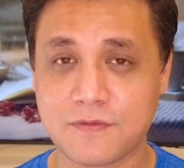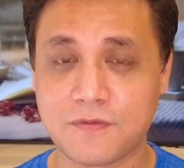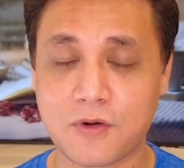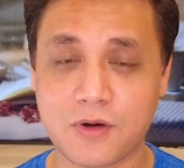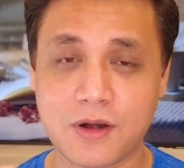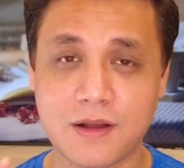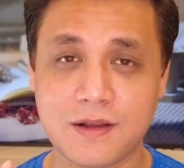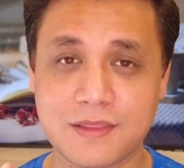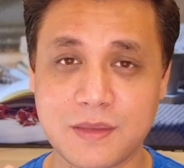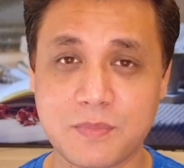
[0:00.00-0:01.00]
for
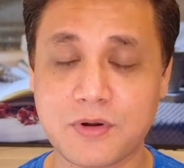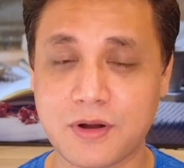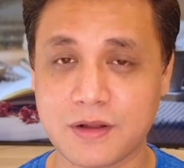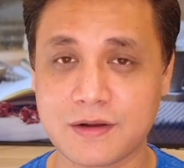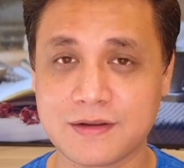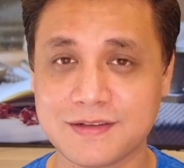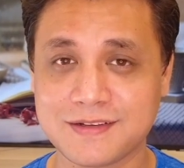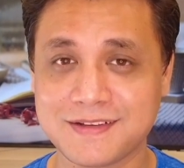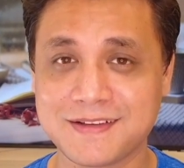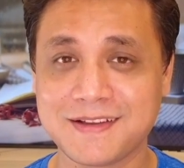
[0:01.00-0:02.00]
the product
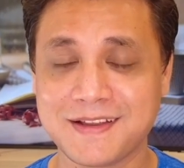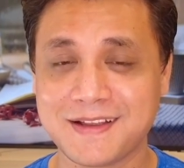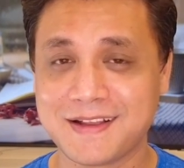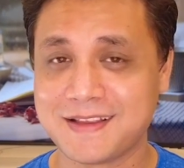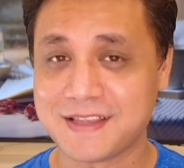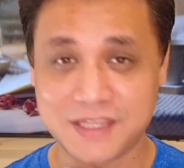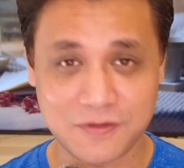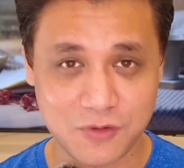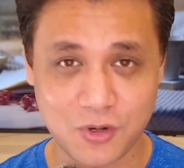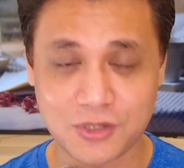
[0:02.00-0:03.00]
that they
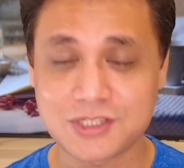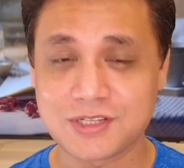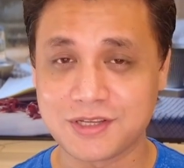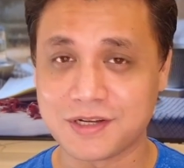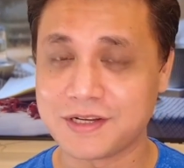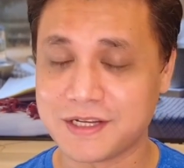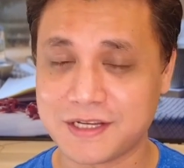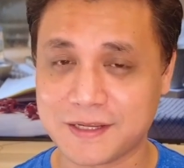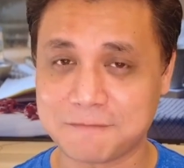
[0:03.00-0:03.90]
have launched here in India,